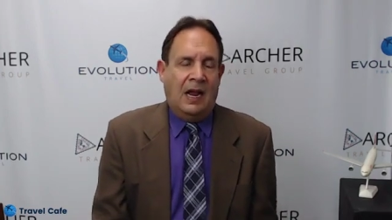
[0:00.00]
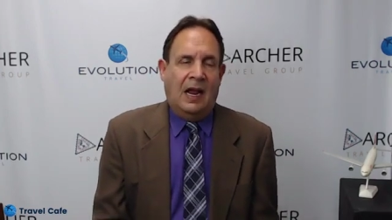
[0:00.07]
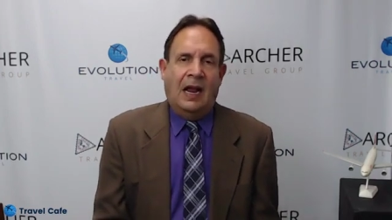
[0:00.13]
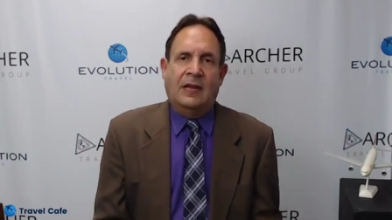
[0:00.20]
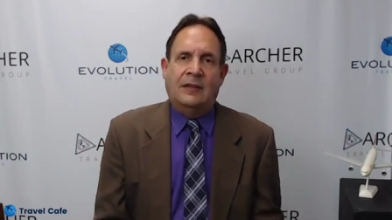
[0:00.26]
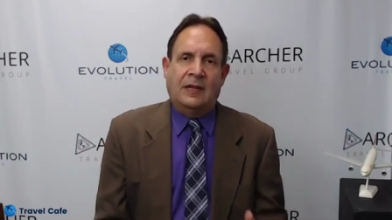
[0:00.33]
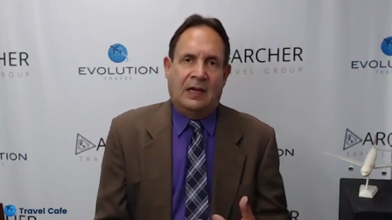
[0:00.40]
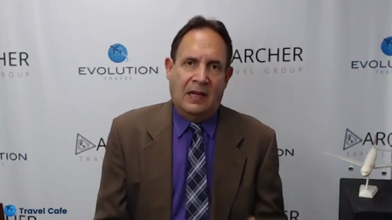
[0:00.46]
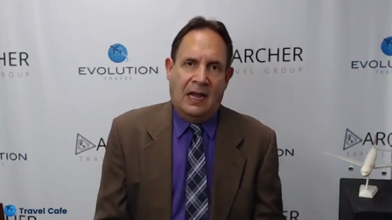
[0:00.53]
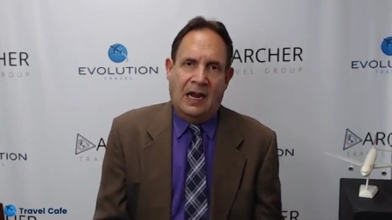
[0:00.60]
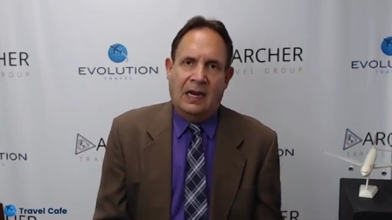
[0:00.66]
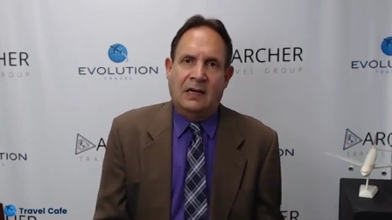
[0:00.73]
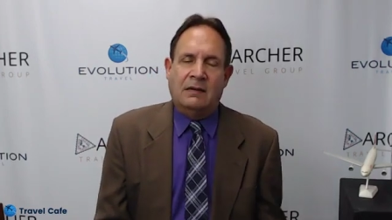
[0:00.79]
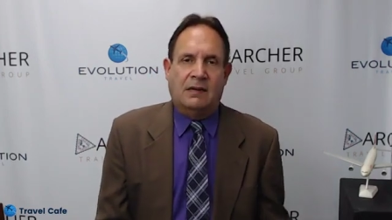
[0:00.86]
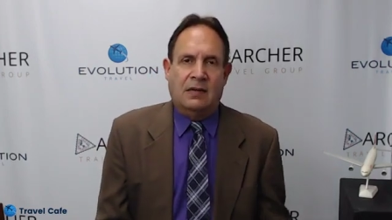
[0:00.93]
and the
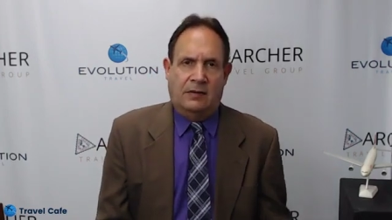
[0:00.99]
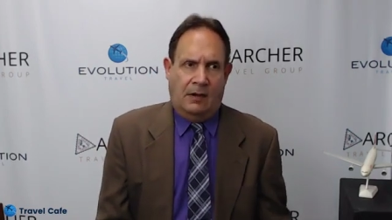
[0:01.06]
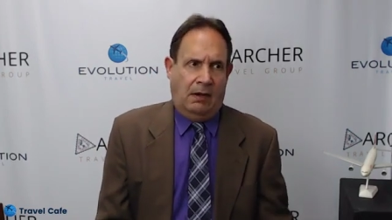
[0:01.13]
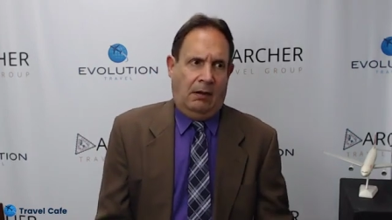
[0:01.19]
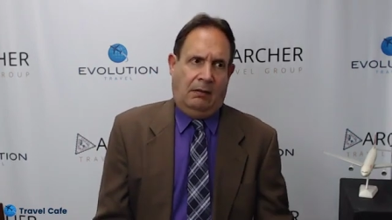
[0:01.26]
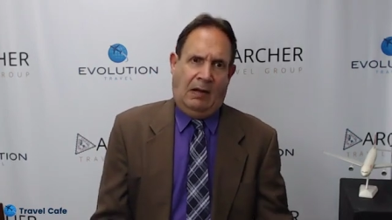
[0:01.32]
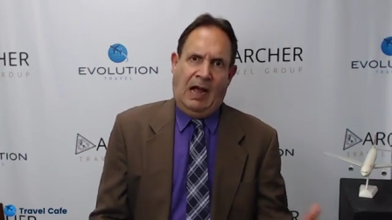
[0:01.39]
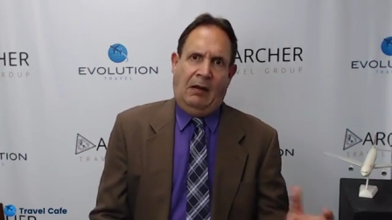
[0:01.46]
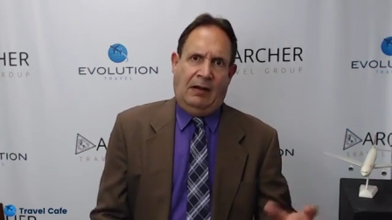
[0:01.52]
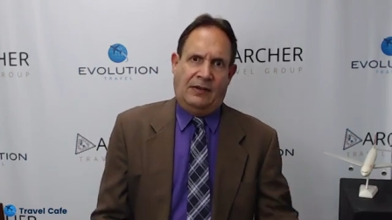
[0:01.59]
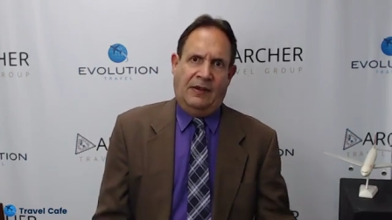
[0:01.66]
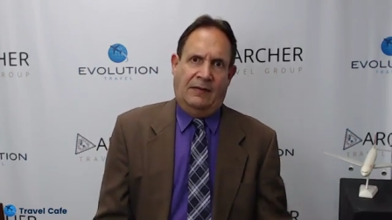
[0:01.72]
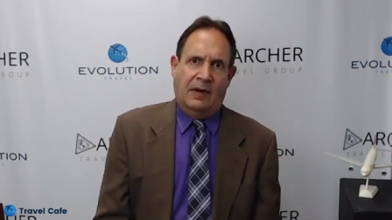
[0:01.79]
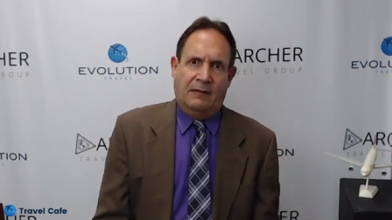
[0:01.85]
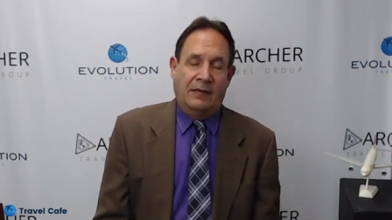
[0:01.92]
client says, oh, wow, I
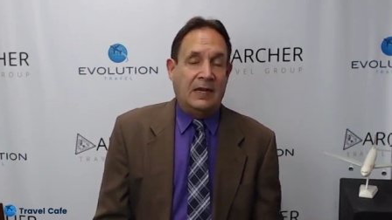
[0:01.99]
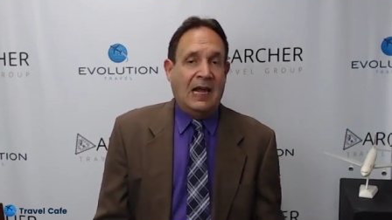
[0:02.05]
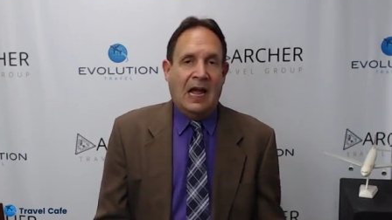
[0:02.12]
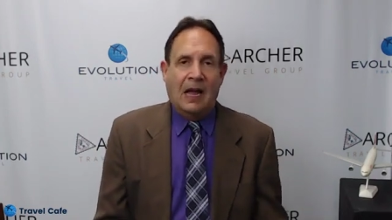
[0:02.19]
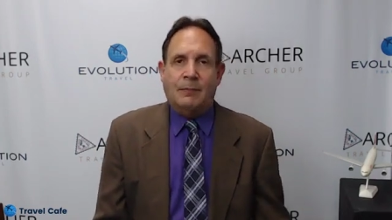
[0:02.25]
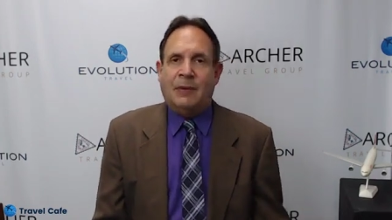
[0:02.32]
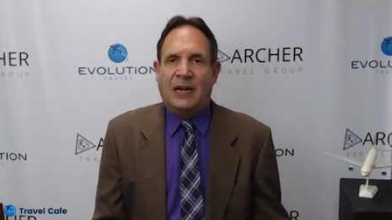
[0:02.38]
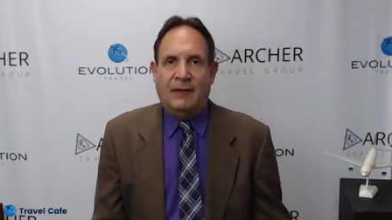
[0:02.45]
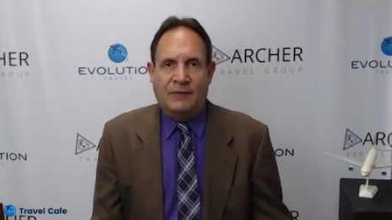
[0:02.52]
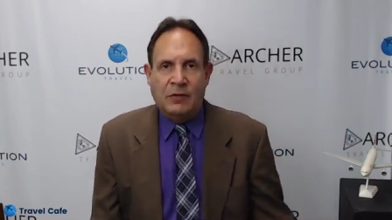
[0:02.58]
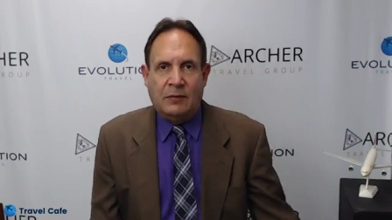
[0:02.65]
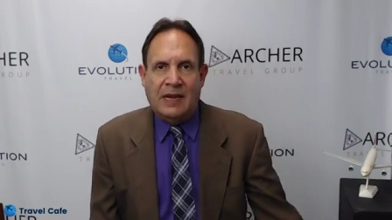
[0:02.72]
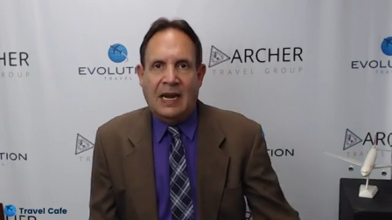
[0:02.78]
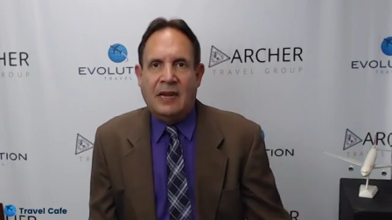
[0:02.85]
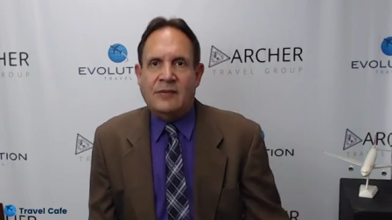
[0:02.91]
said, yeah, but if you
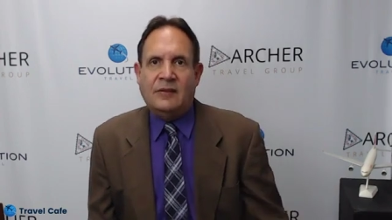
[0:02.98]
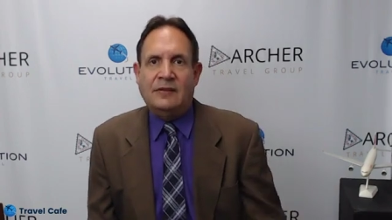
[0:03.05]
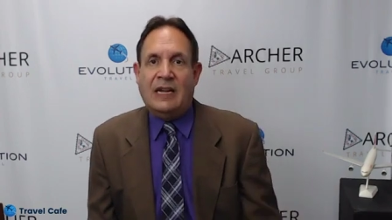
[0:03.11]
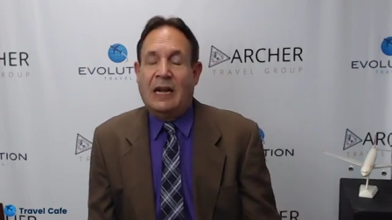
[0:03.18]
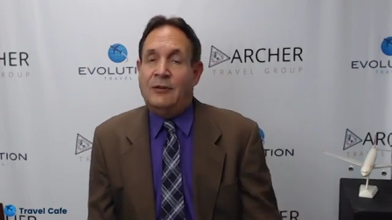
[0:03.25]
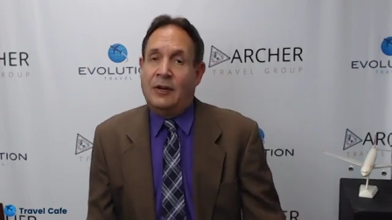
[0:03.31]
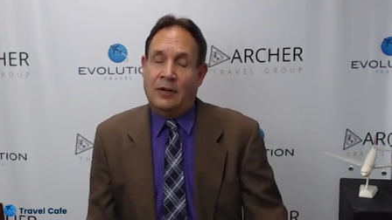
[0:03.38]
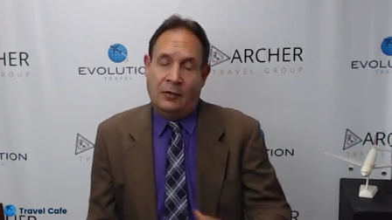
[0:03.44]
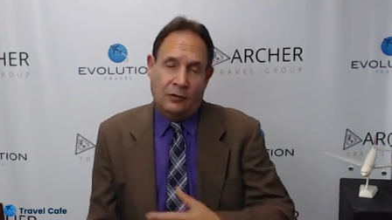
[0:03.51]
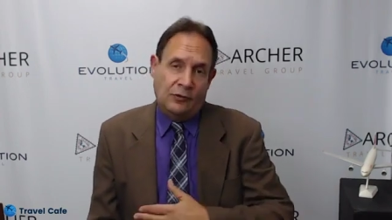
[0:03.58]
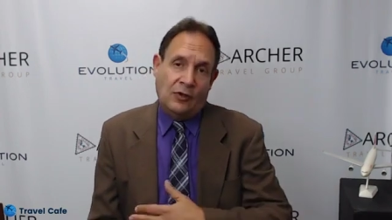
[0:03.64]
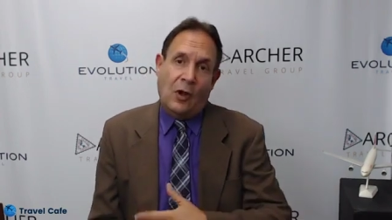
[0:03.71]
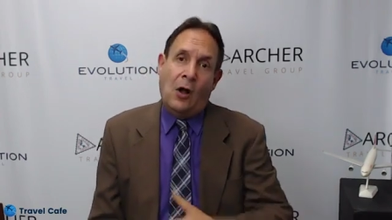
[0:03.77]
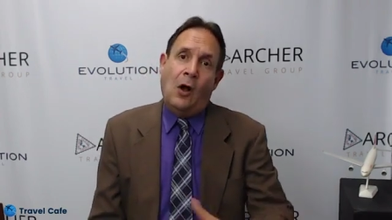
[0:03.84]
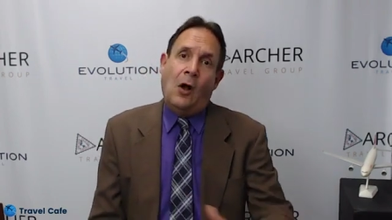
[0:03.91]
cancel now, you're going to lose
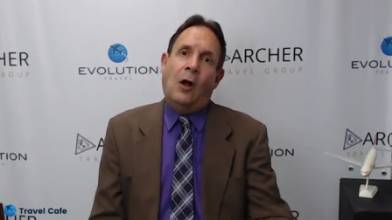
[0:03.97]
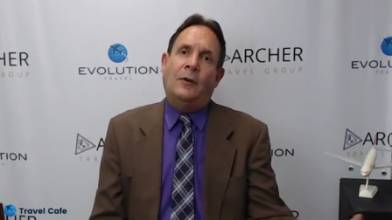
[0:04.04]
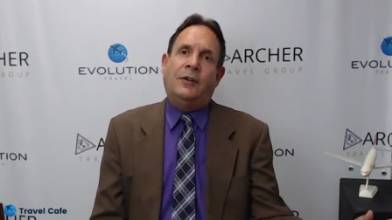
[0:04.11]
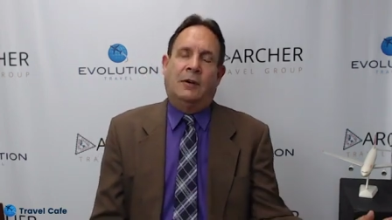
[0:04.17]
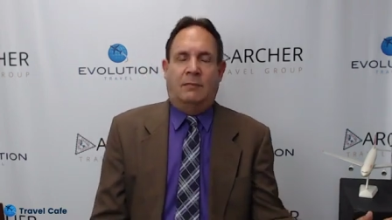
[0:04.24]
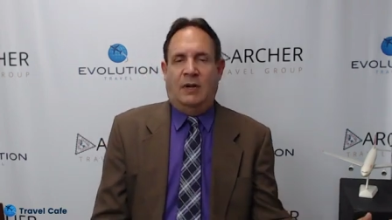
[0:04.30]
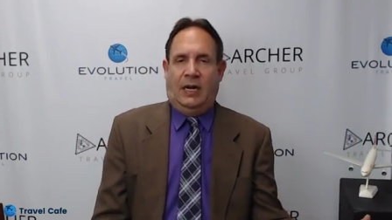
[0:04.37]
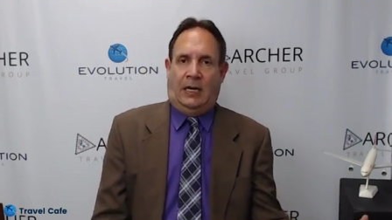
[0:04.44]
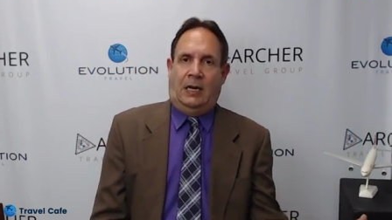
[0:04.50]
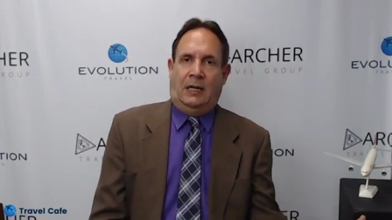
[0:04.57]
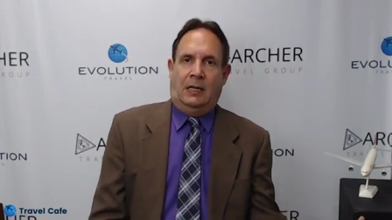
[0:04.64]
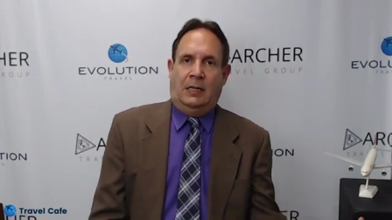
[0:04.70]
all your money.